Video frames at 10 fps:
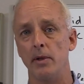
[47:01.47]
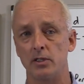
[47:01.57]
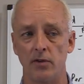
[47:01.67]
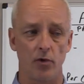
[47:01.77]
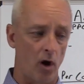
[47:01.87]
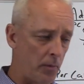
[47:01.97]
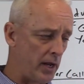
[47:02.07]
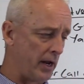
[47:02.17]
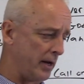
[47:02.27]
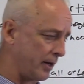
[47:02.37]
business. If you're
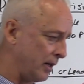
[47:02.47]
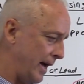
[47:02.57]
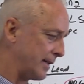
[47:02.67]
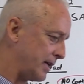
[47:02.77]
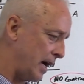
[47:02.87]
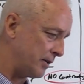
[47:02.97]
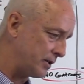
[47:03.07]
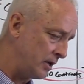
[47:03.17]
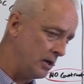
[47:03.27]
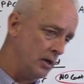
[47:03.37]
already at a client's
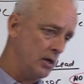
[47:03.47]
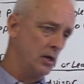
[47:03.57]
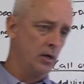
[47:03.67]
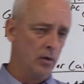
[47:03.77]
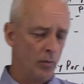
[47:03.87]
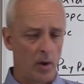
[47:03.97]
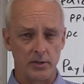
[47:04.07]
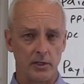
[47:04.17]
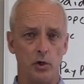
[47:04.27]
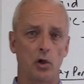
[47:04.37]
house, we
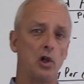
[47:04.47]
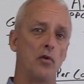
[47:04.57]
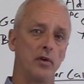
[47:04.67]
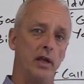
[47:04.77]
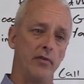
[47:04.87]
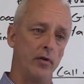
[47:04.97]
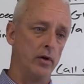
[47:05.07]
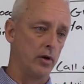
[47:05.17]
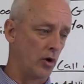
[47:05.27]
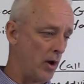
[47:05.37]
always say do a clover leaf.
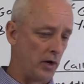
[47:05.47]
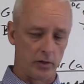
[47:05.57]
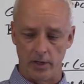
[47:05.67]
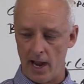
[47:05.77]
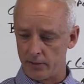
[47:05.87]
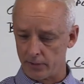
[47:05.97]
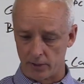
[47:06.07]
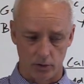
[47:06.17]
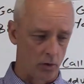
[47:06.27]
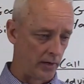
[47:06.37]
Go out to the house
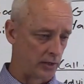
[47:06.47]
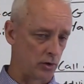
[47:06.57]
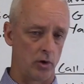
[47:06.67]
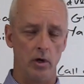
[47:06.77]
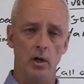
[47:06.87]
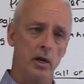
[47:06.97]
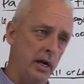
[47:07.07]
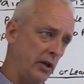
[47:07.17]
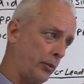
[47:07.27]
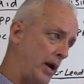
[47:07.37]
next door,
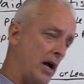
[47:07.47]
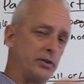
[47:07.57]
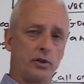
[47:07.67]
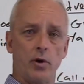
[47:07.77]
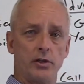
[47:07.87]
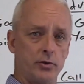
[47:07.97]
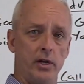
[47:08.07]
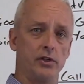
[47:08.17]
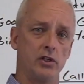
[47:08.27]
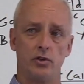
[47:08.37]
and 3 houses across
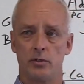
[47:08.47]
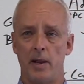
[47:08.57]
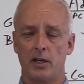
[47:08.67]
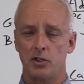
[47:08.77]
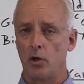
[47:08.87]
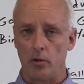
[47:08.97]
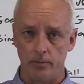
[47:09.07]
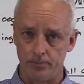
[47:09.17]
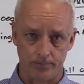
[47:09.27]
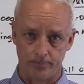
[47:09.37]
the street. Just make a circle.
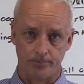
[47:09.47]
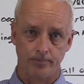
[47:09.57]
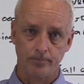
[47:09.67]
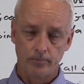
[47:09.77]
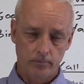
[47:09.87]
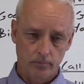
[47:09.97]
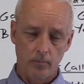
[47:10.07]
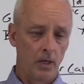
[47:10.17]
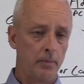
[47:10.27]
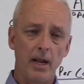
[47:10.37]

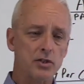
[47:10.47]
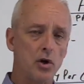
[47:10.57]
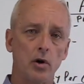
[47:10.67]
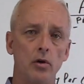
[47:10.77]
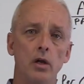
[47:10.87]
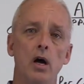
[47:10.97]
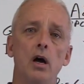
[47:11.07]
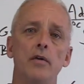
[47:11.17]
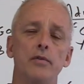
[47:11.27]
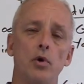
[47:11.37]
Make a circle
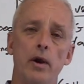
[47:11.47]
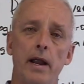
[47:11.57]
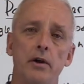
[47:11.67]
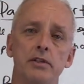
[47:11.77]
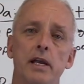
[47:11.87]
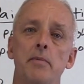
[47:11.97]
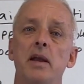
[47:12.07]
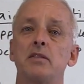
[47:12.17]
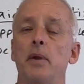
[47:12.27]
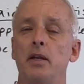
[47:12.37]
of door hangers, and it
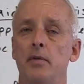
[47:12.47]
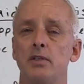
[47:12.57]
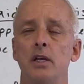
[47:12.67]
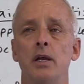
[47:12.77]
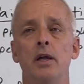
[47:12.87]
makes a big difference.